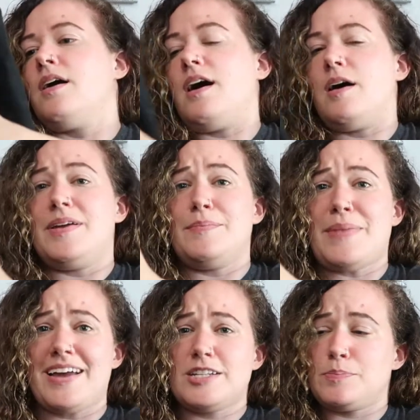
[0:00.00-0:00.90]
In
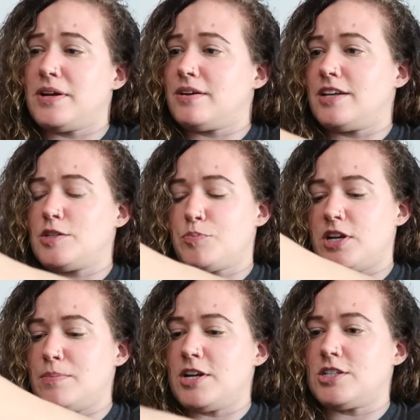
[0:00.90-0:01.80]
my experience,
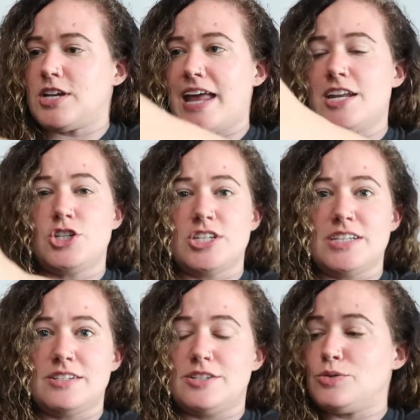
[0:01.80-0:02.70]
pretty much any
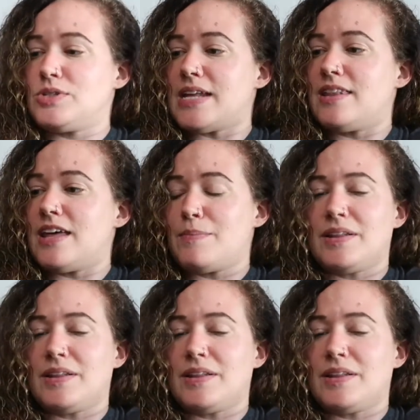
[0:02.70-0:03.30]
jeans you send them,